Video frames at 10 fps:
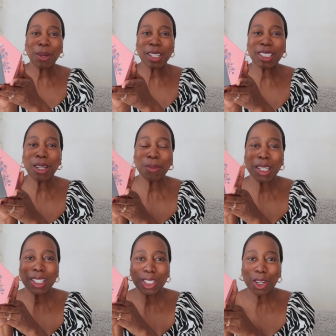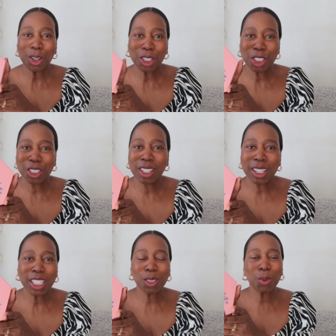I picked up these Turkish
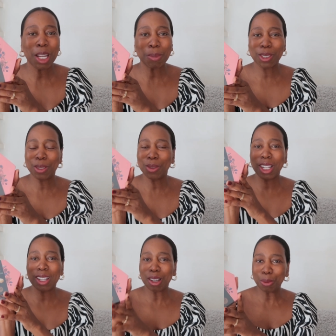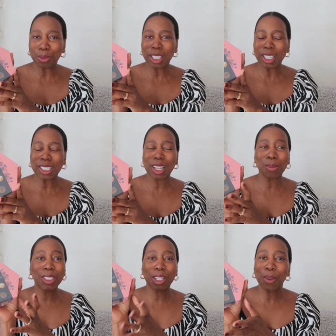Delights. We absolutely love these.
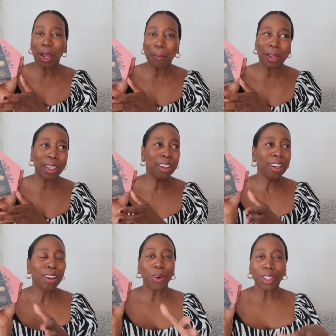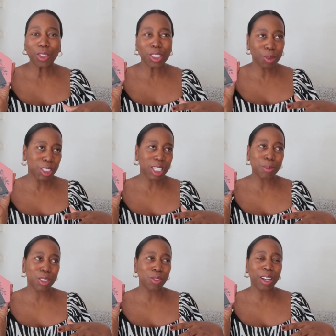I'm so happy. When Christmas
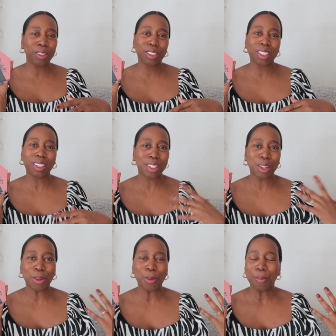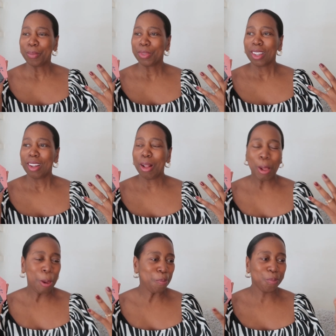comes around, you know,
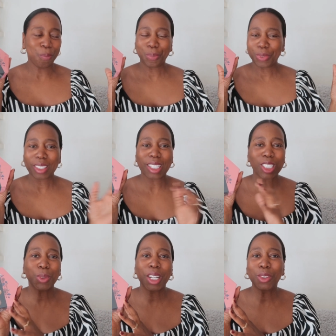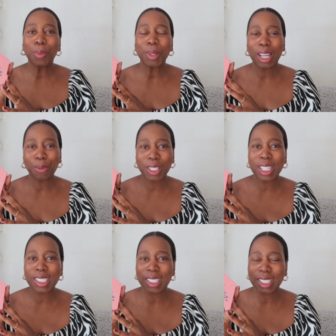um, that's when they normally have
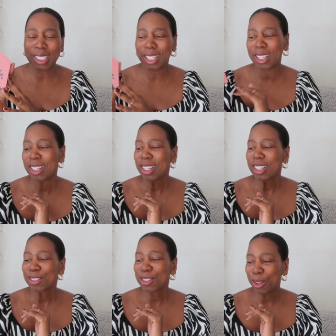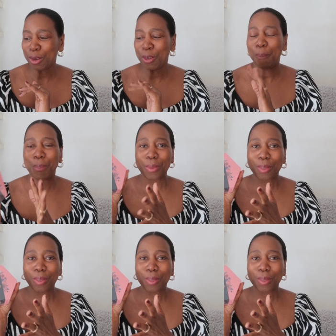these in, isn't it? So